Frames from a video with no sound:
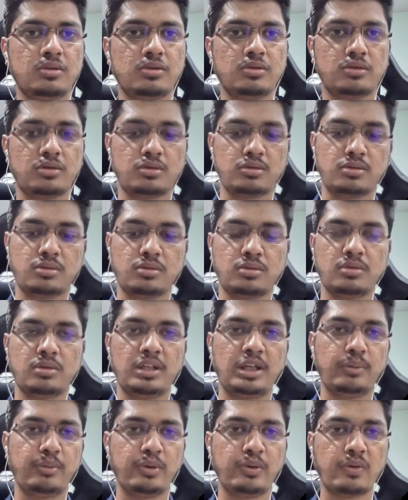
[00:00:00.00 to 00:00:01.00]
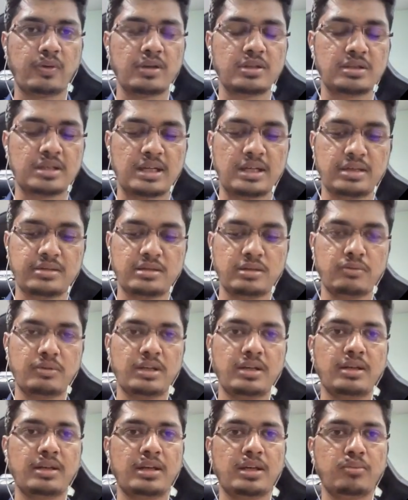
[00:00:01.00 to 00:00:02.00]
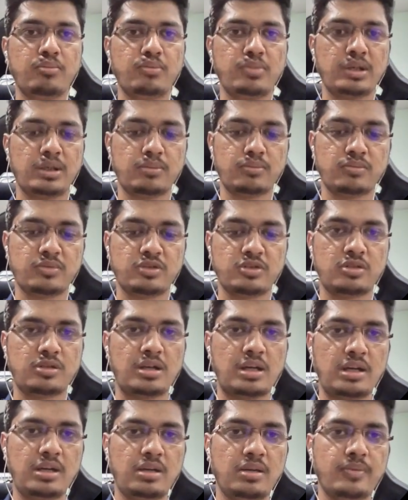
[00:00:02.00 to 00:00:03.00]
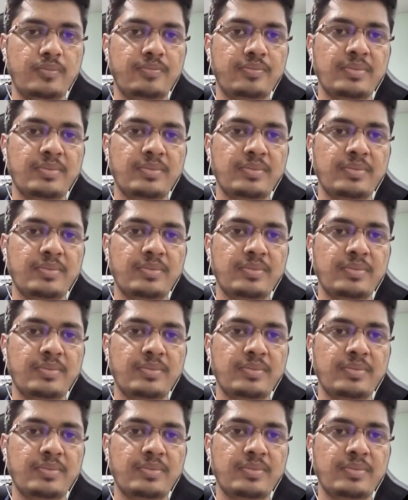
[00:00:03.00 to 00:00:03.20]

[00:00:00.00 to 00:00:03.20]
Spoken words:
So let me quickly start the server, npm start.